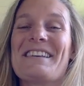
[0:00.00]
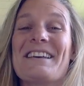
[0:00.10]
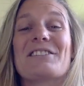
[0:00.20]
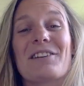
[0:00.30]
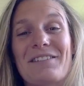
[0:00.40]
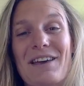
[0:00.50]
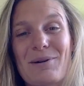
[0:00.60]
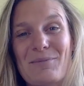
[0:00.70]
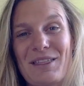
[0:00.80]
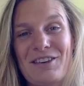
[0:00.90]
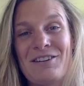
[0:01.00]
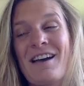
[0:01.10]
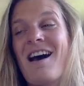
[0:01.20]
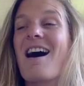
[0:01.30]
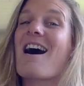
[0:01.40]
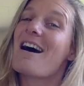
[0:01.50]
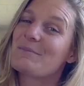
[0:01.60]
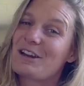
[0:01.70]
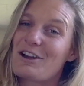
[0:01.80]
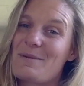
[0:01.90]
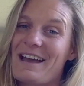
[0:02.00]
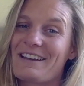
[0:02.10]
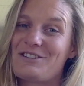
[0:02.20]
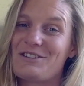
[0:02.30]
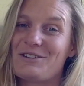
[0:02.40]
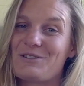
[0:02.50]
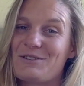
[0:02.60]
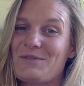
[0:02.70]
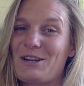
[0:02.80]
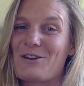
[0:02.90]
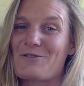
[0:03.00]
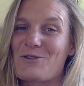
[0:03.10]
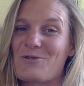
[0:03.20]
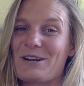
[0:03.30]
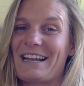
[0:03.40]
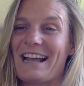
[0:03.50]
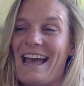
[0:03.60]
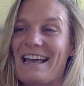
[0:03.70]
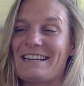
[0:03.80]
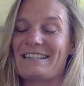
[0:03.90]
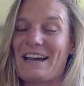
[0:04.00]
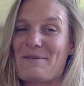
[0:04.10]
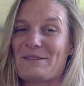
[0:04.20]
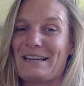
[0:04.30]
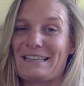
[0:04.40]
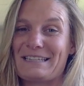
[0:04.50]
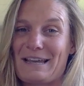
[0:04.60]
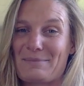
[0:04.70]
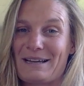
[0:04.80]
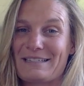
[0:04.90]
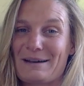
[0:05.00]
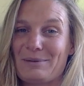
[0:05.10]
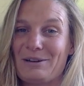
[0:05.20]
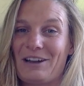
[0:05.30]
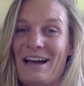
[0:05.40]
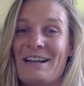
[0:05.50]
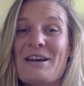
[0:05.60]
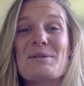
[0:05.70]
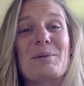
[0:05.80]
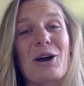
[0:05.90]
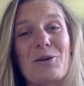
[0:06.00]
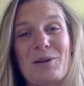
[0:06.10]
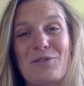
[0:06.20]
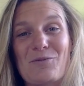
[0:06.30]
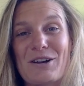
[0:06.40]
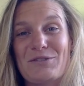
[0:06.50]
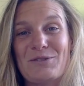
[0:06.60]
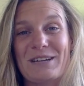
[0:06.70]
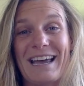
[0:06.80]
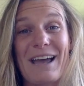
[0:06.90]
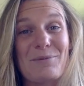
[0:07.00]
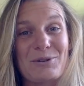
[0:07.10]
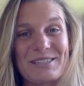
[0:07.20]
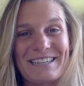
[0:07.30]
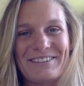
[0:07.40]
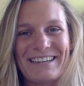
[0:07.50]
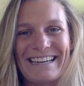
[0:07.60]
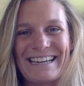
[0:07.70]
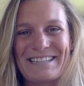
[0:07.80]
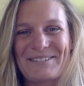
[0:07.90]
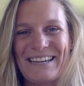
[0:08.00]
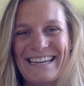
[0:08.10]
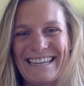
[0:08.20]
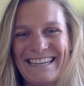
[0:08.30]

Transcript: So I'll leave that one with you. I'm going to go back to some video recording and um, getting these templates up online, but I hope you have a wonderful day and we'll see you again next week.